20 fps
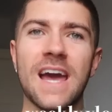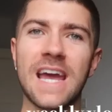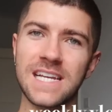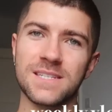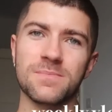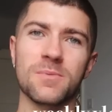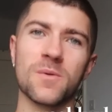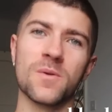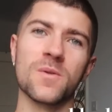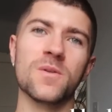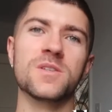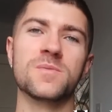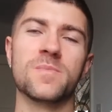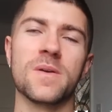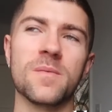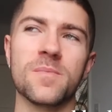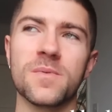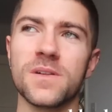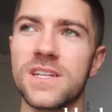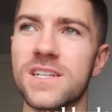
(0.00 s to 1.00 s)
I hate to be one of those
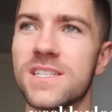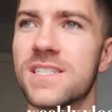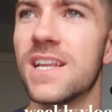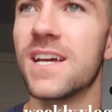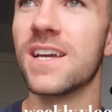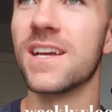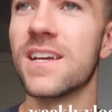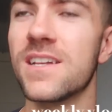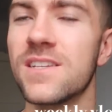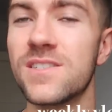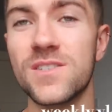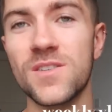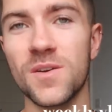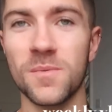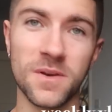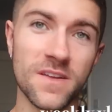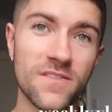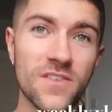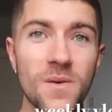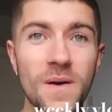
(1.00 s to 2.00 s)
people that's like, so
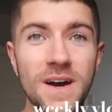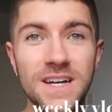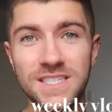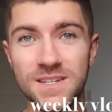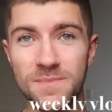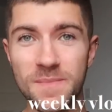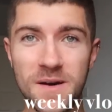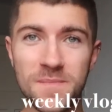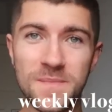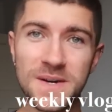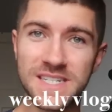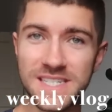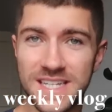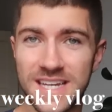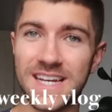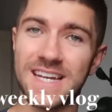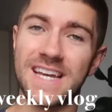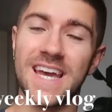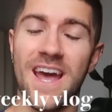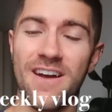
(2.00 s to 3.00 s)
many of you asked about my
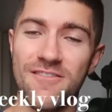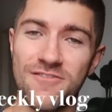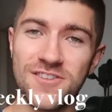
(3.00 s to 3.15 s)
skincare